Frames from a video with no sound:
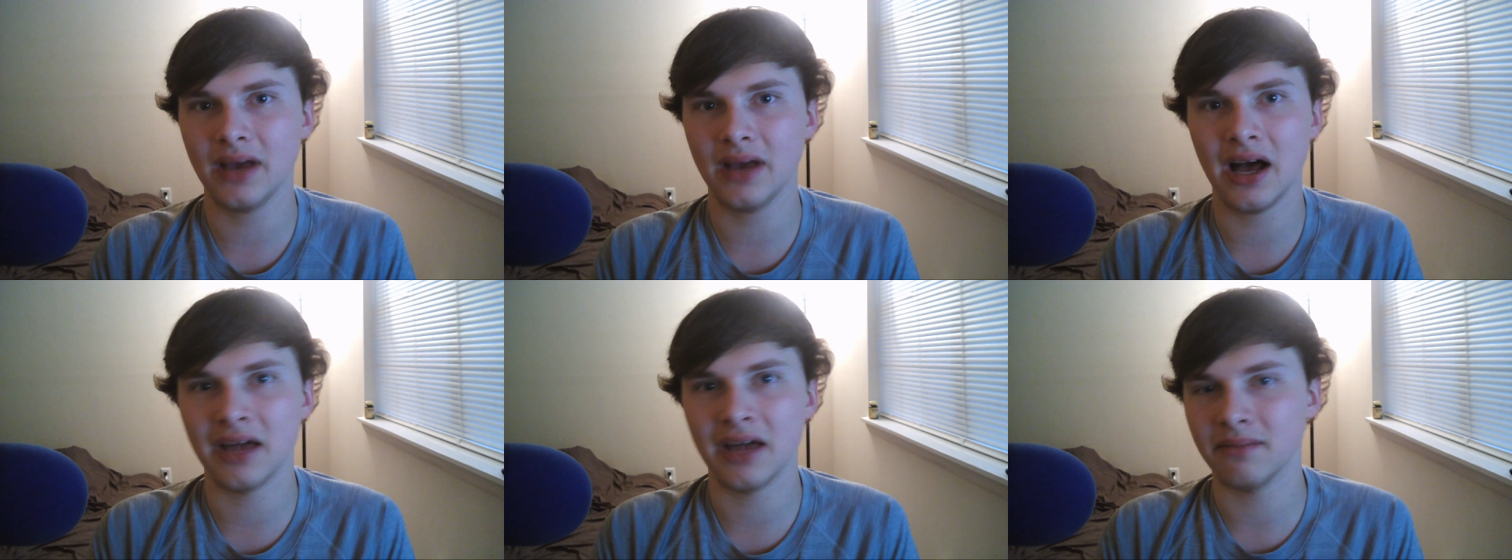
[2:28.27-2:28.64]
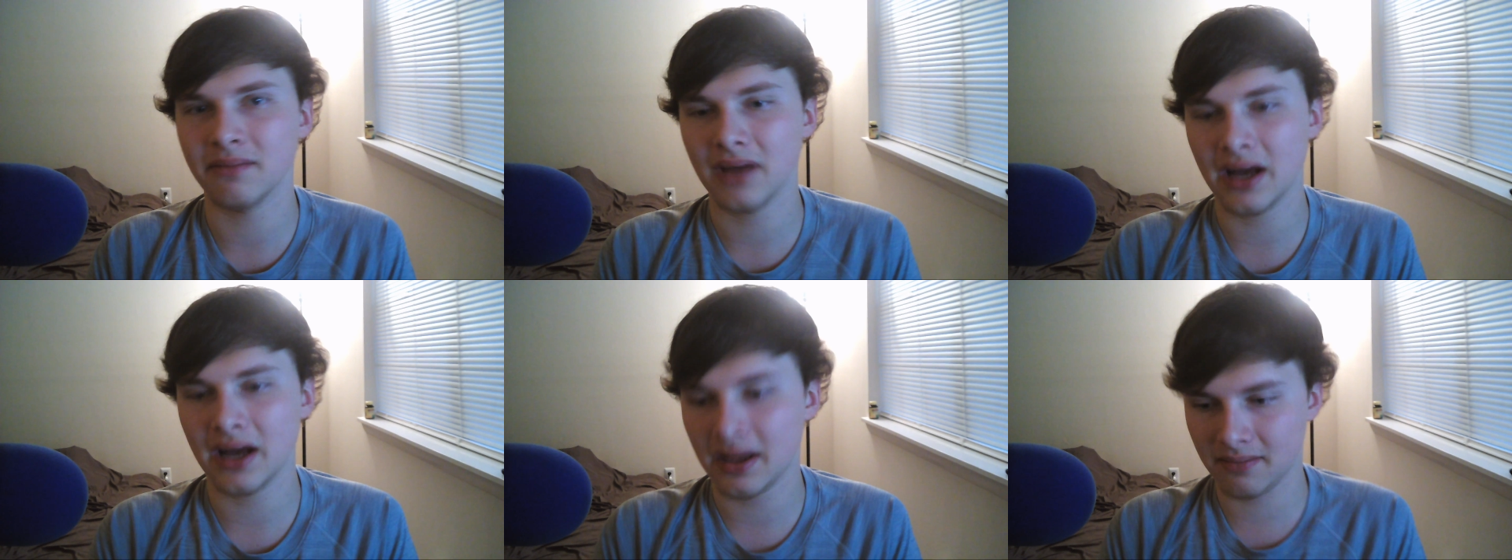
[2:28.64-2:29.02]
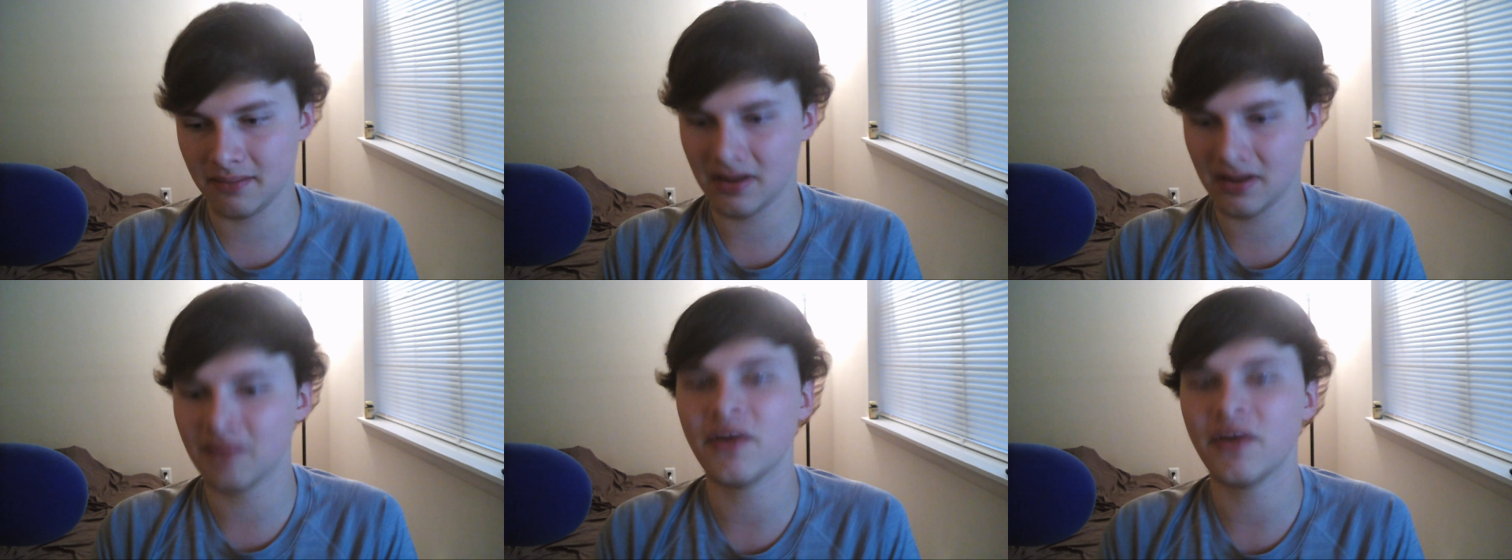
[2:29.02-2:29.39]
on
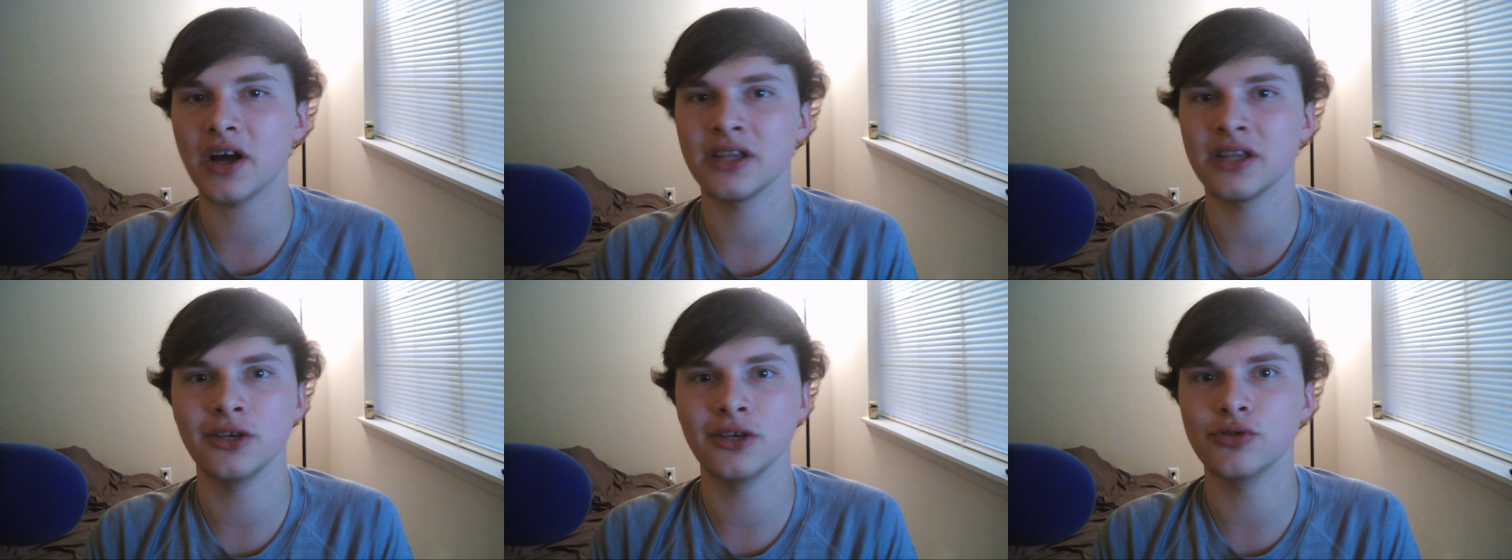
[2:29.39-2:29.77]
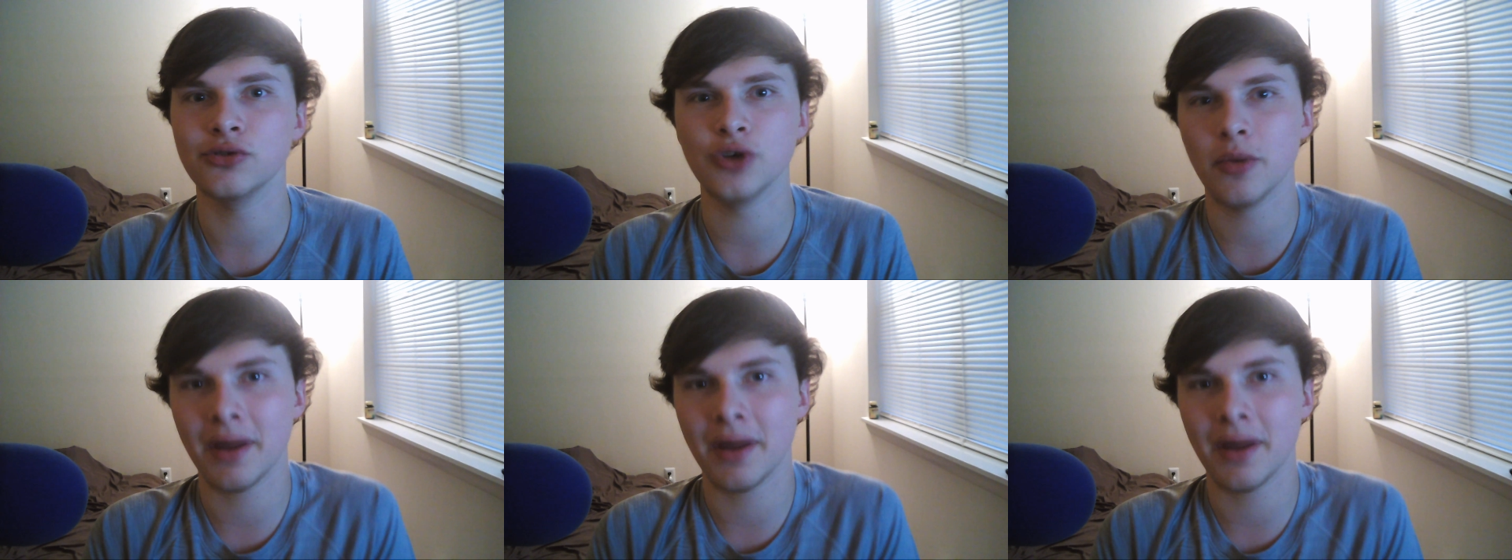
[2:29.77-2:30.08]
on fucking YouTube.